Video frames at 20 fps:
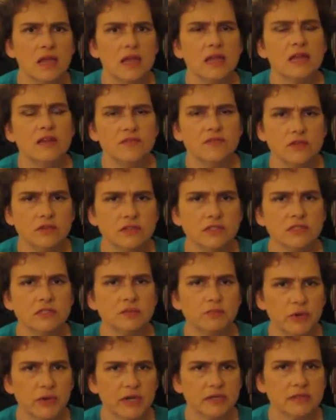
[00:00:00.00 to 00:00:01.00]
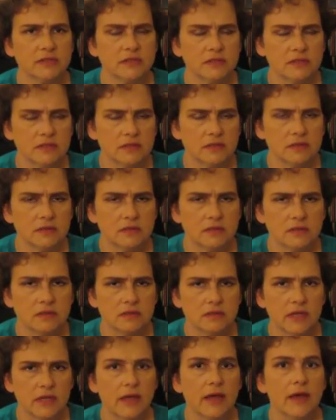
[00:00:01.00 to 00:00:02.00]
And if you suspect
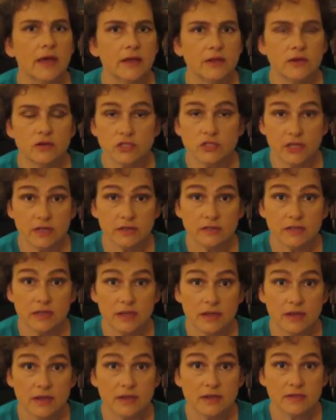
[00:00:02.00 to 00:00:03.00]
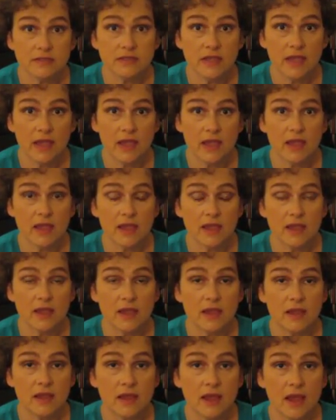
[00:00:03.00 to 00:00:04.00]
that your child has
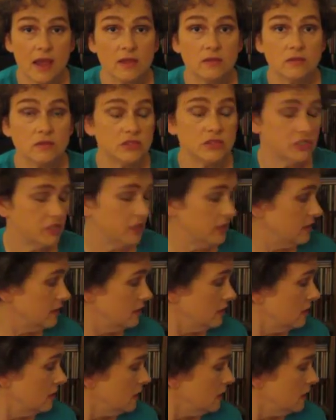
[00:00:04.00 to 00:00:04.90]
an allergy,